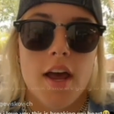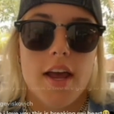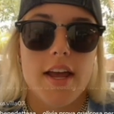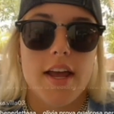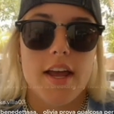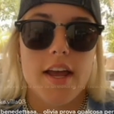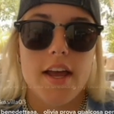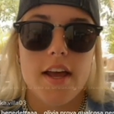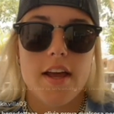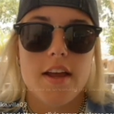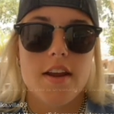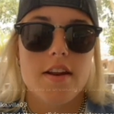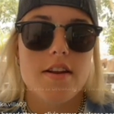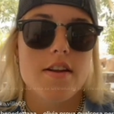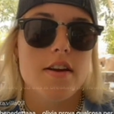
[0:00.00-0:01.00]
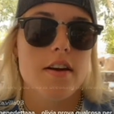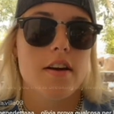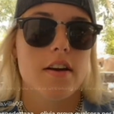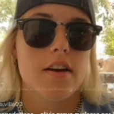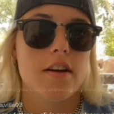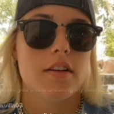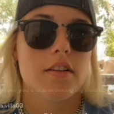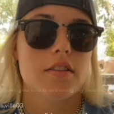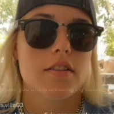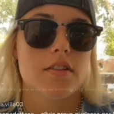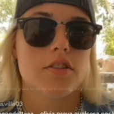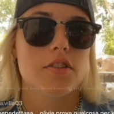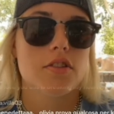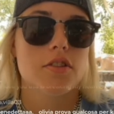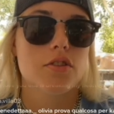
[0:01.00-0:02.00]
and
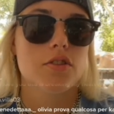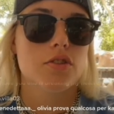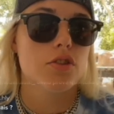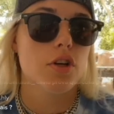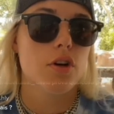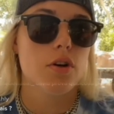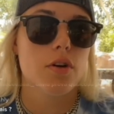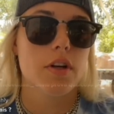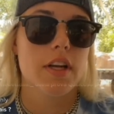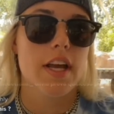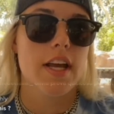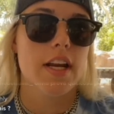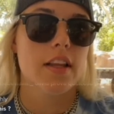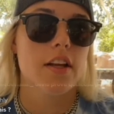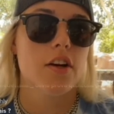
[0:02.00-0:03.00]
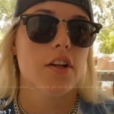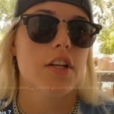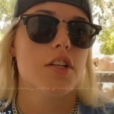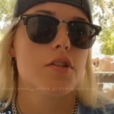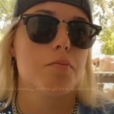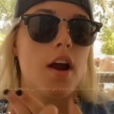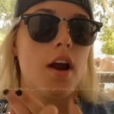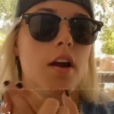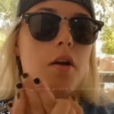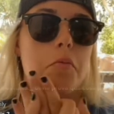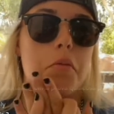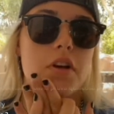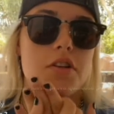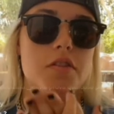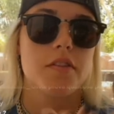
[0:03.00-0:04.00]
so Katie literally just brought a
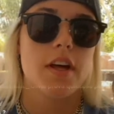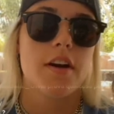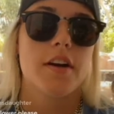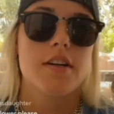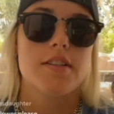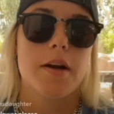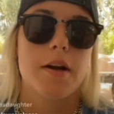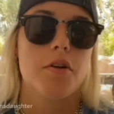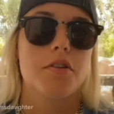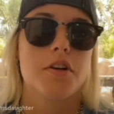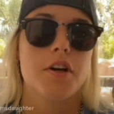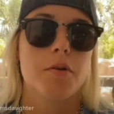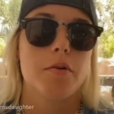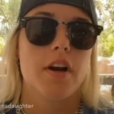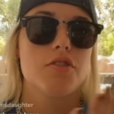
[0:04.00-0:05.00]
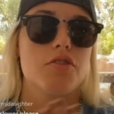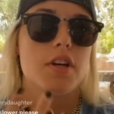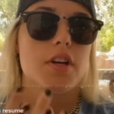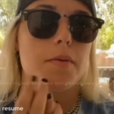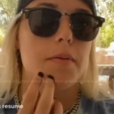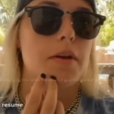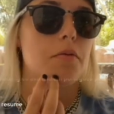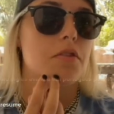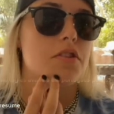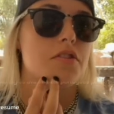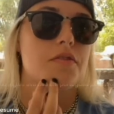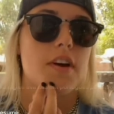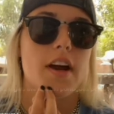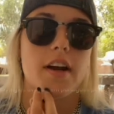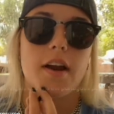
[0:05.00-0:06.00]
bunch of letters that I wrote to her when I was in treatment, which is
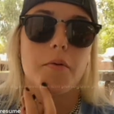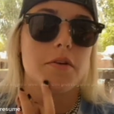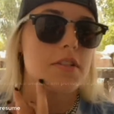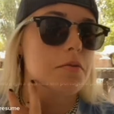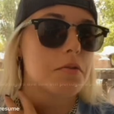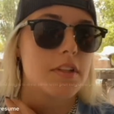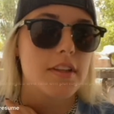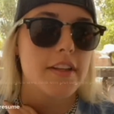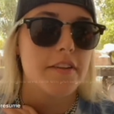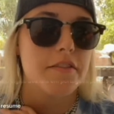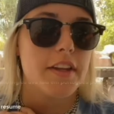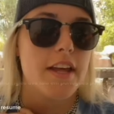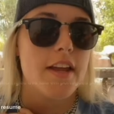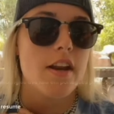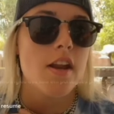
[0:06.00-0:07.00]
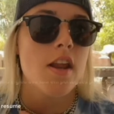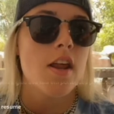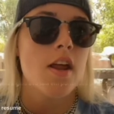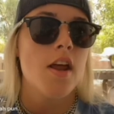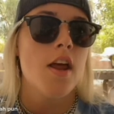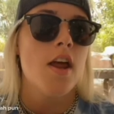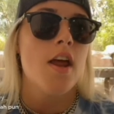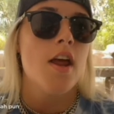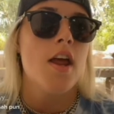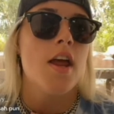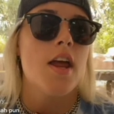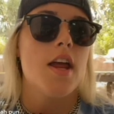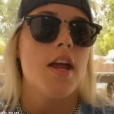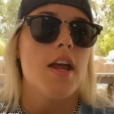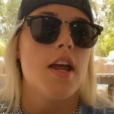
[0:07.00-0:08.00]
fine, I wasn't with Liv then.
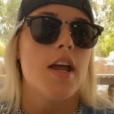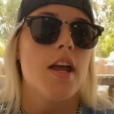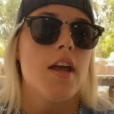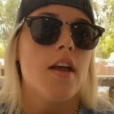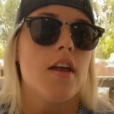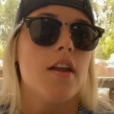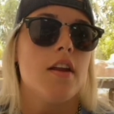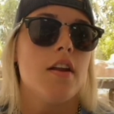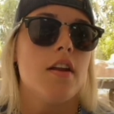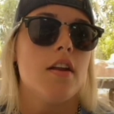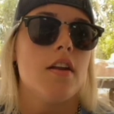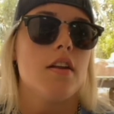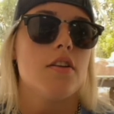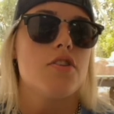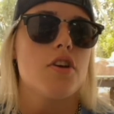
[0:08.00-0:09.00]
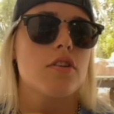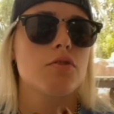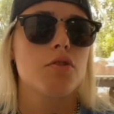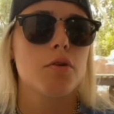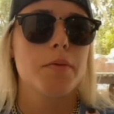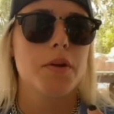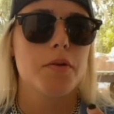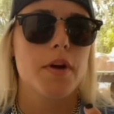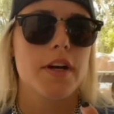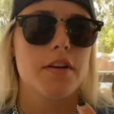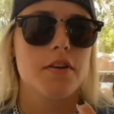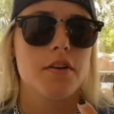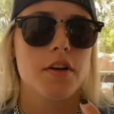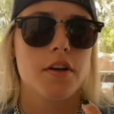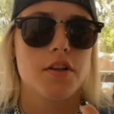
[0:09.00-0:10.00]
And she also told me to write to
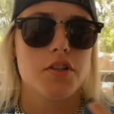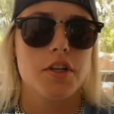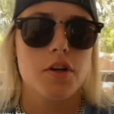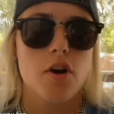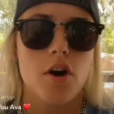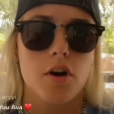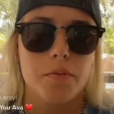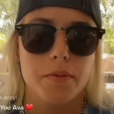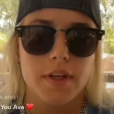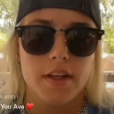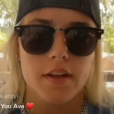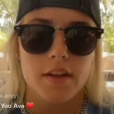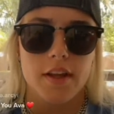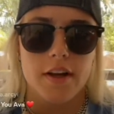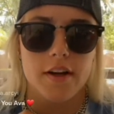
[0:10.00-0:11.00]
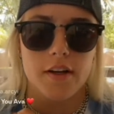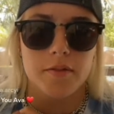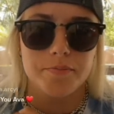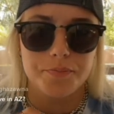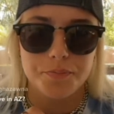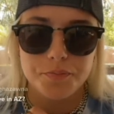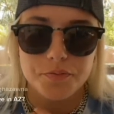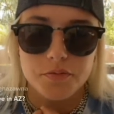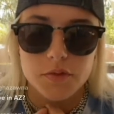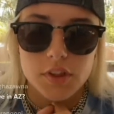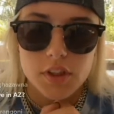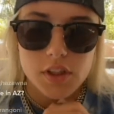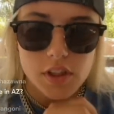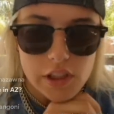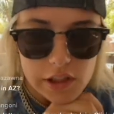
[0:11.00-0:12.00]
her, and she called me there.
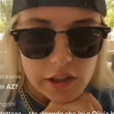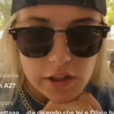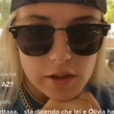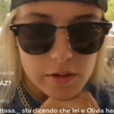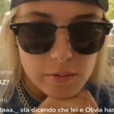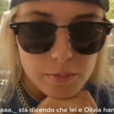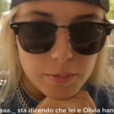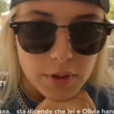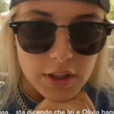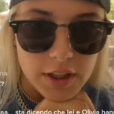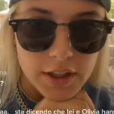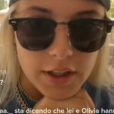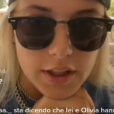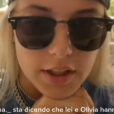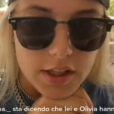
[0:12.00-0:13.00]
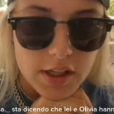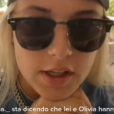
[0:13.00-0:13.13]
But